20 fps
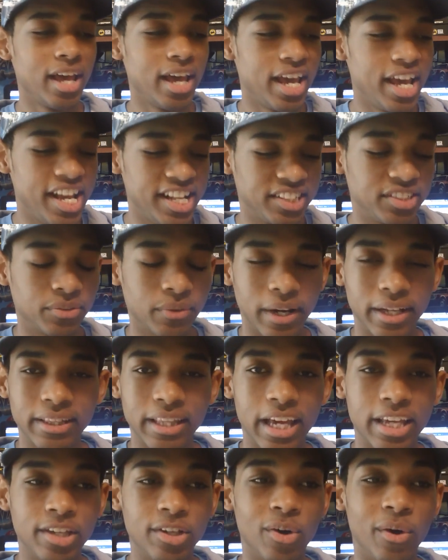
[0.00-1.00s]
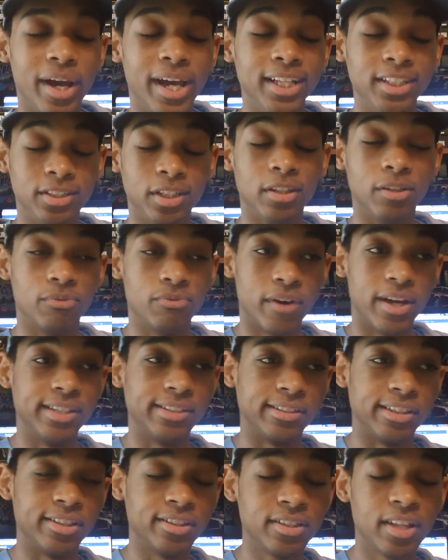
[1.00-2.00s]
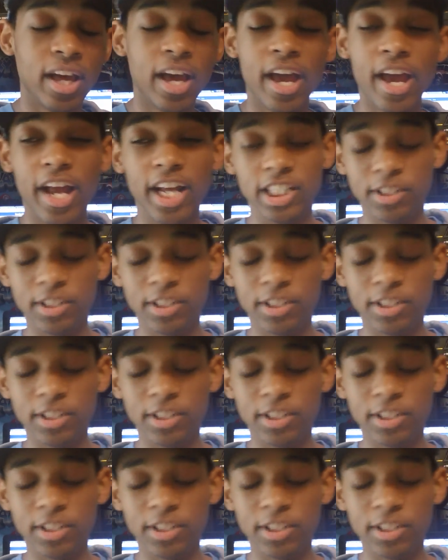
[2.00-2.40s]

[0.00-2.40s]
integrate that, you know, into the friends list. And